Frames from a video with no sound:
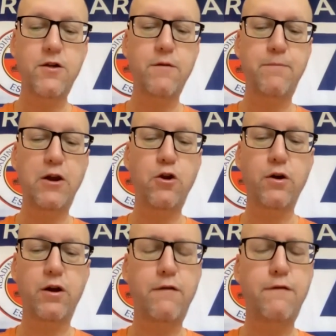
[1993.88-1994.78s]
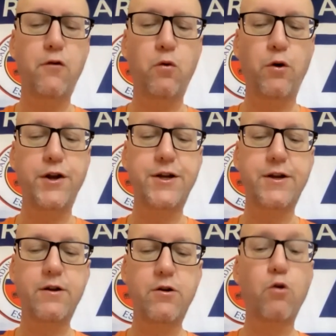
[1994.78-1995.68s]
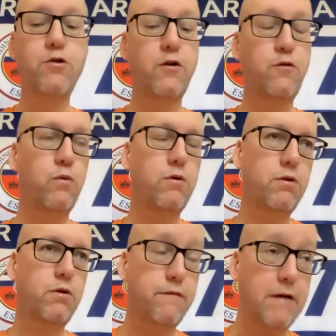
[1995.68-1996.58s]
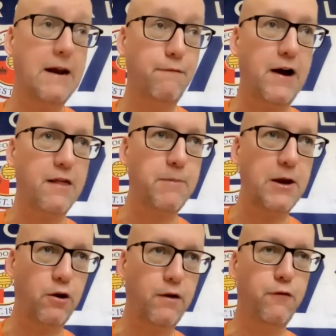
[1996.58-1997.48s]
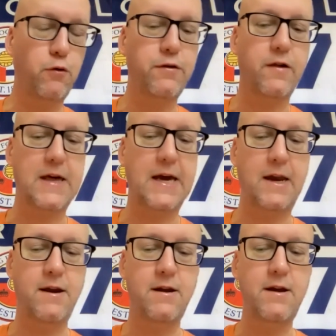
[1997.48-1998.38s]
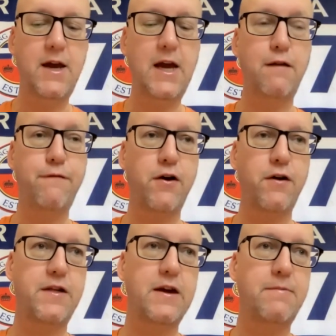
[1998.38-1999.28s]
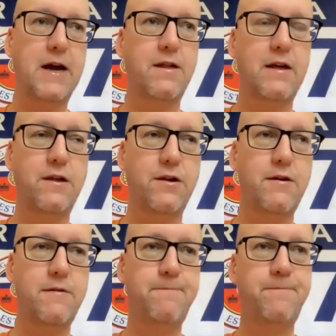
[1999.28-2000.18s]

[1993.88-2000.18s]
should be looking forward, or should the Reading fans be looking forward to seeing in the first team next season?